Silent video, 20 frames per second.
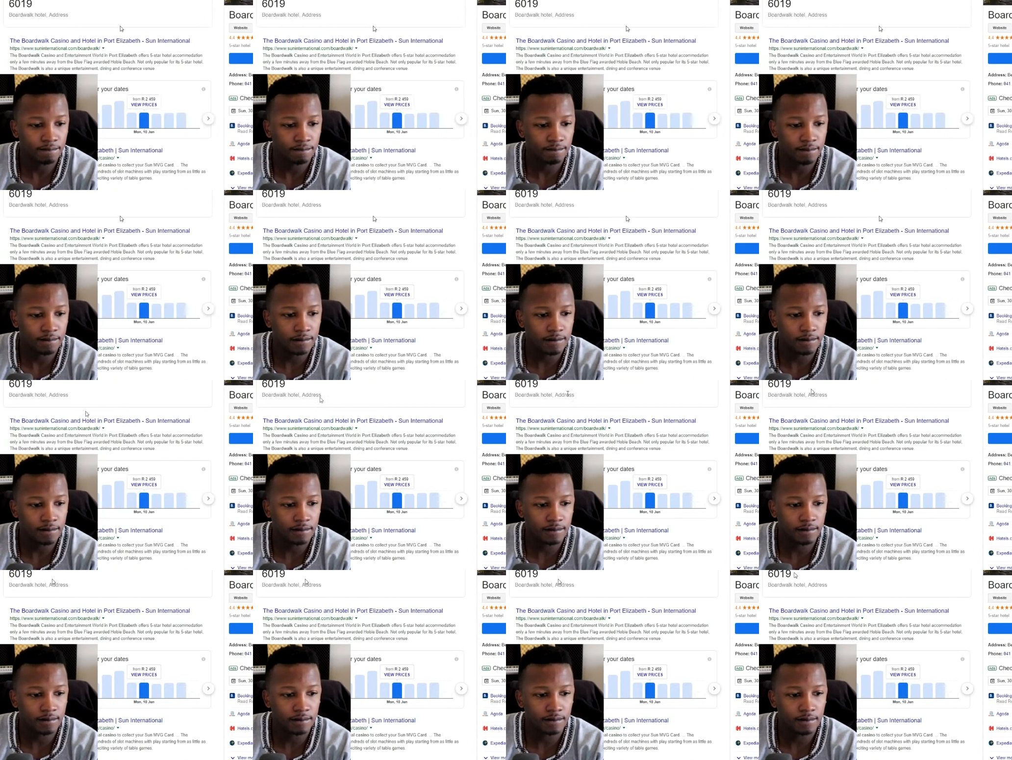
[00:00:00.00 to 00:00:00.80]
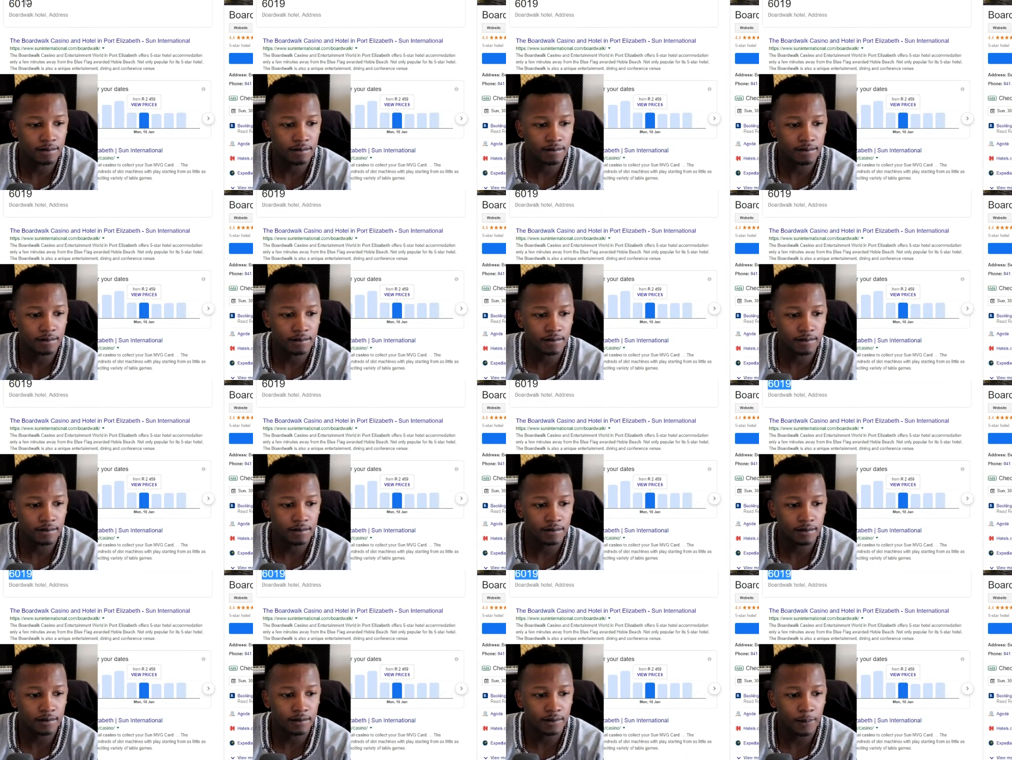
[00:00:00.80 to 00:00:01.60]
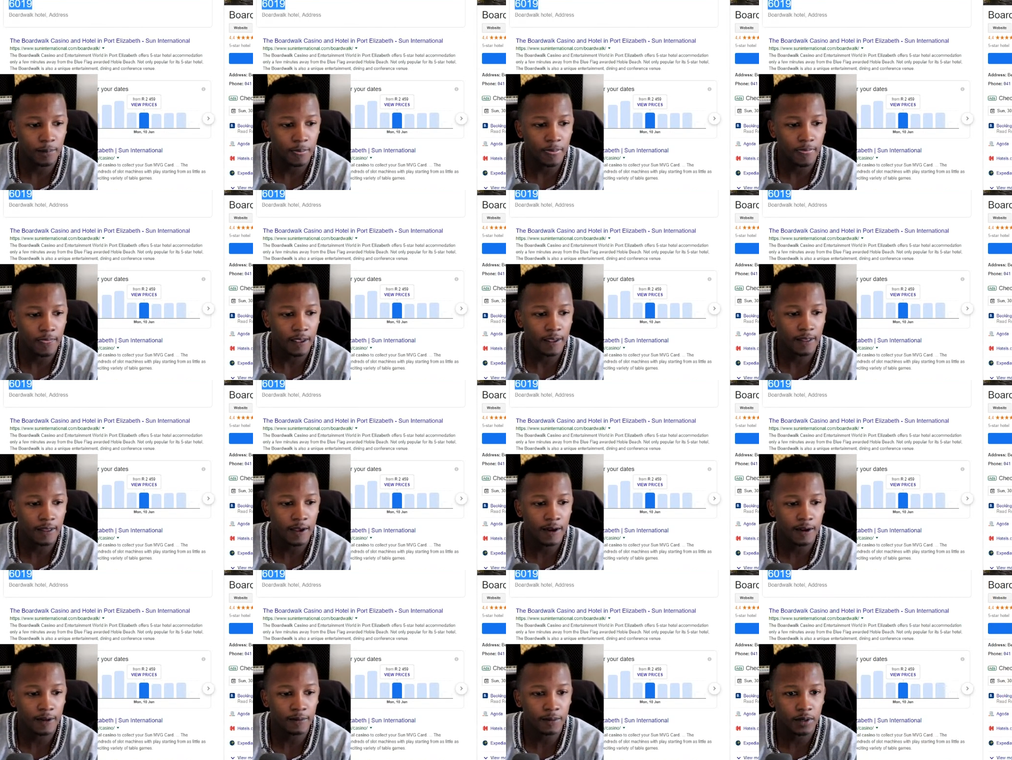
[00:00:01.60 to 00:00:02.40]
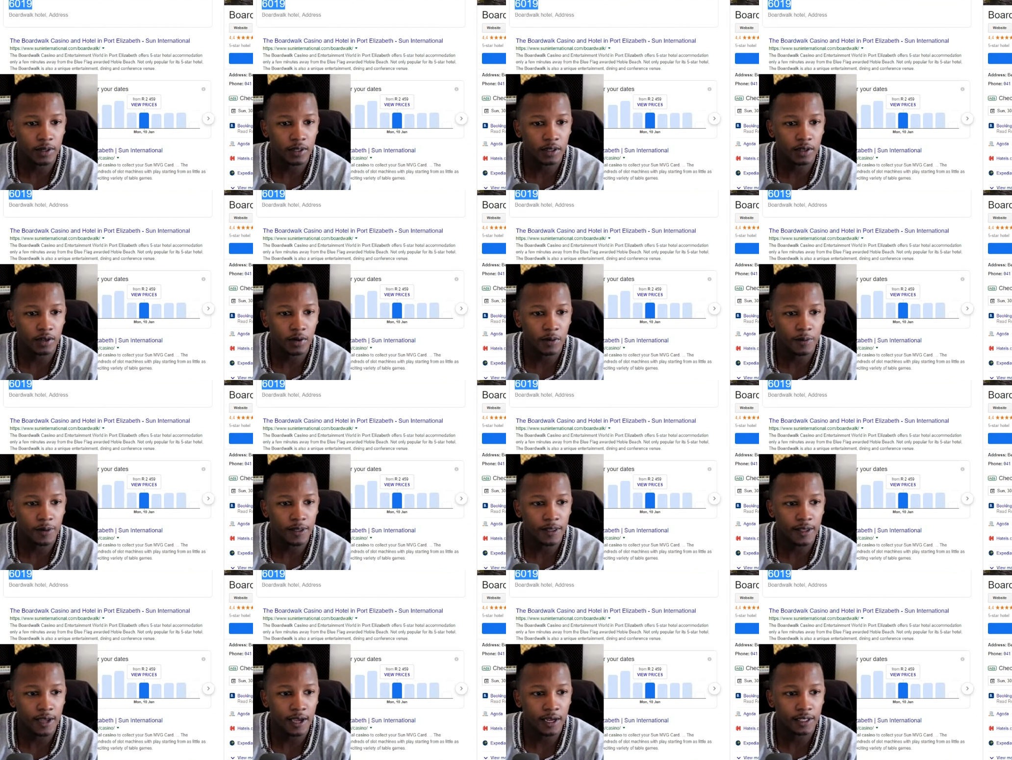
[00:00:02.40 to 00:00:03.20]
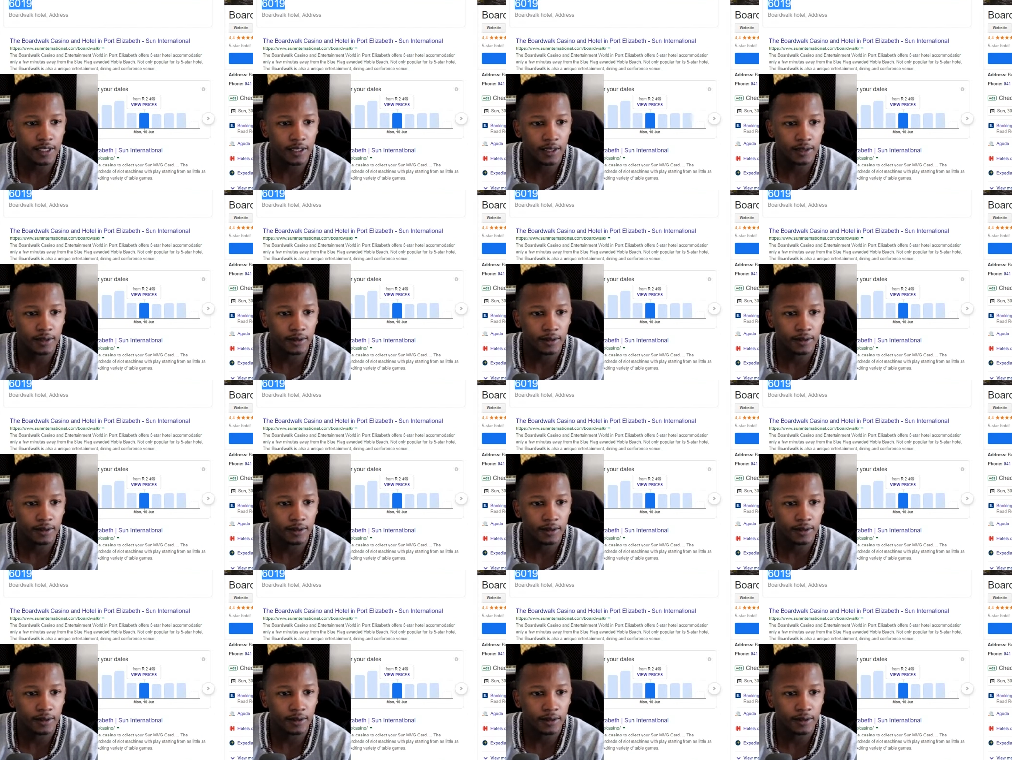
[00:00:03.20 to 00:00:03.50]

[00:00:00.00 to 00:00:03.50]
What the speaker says: And then I'm gonna copy that.